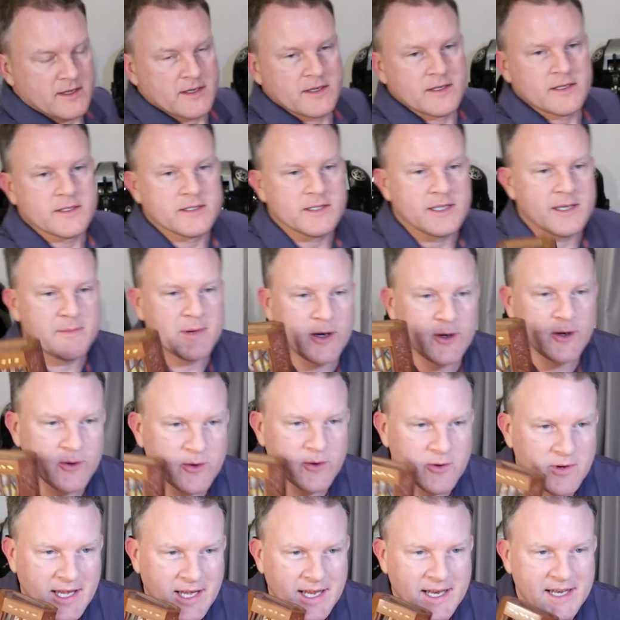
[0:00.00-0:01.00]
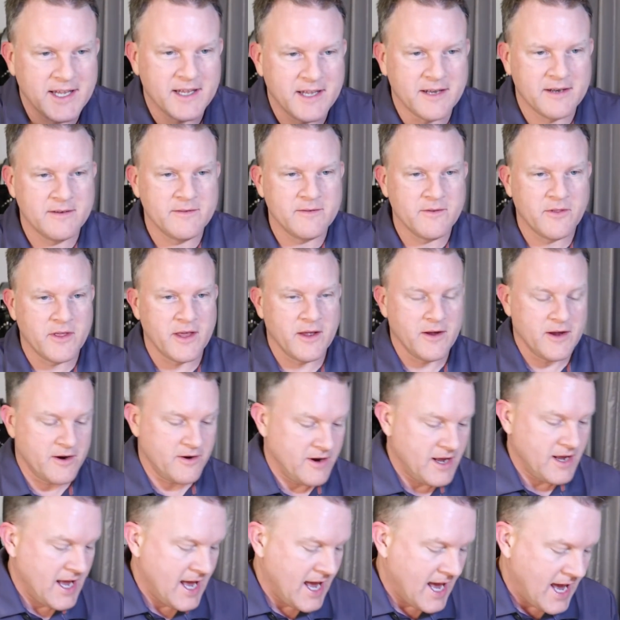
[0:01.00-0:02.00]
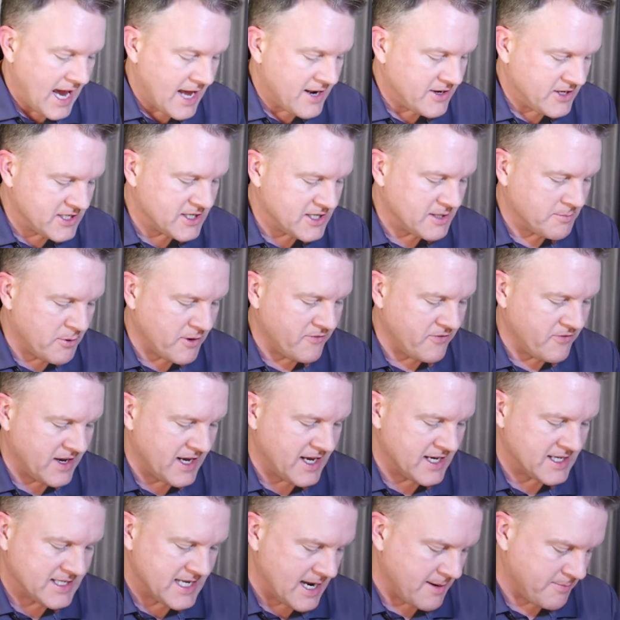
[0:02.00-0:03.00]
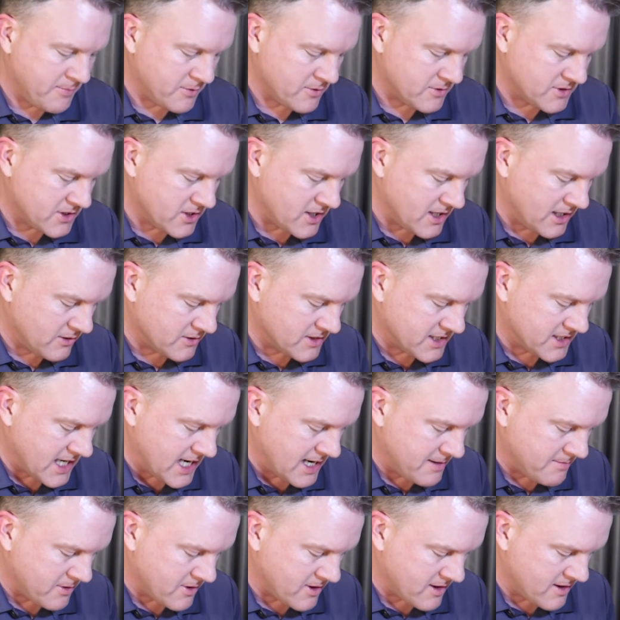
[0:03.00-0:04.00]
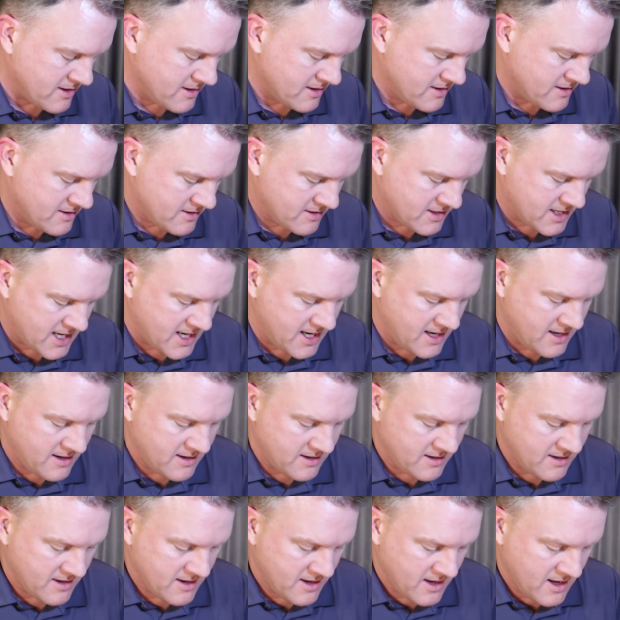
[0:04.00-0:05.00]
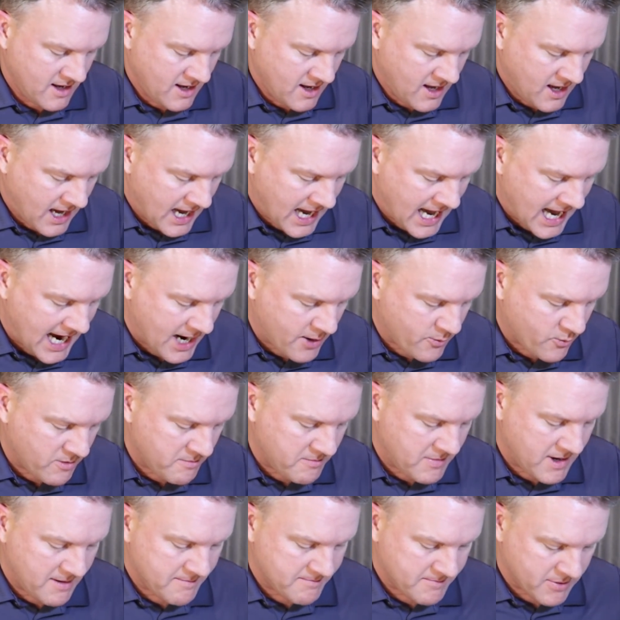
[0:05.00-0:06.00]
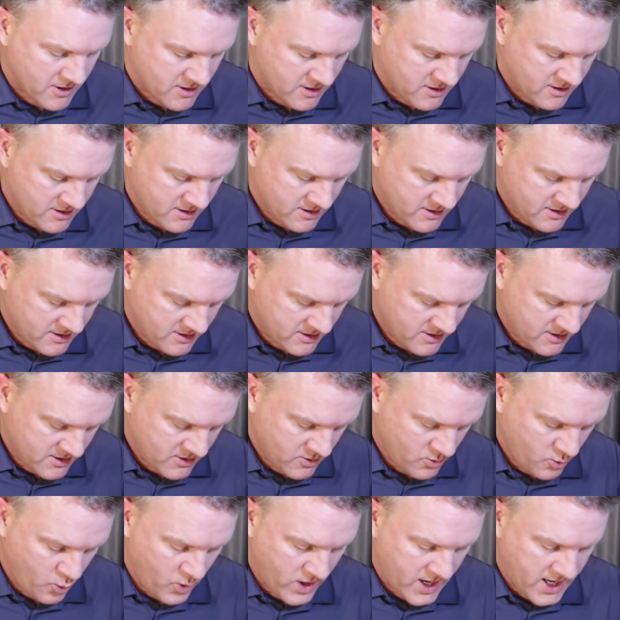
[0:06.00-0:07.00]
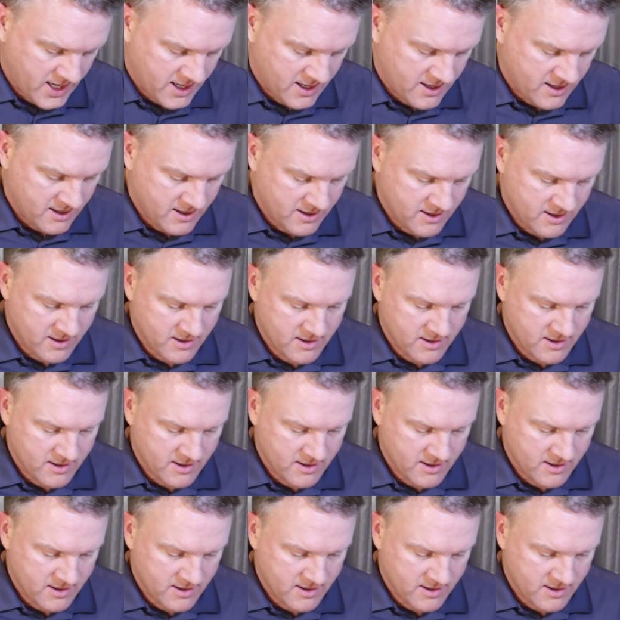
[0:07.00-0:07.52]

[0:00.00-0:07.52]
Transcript: See my old Indian thing here. And this is a perfect example. Sorry, a little sidebar. Okay? I remember when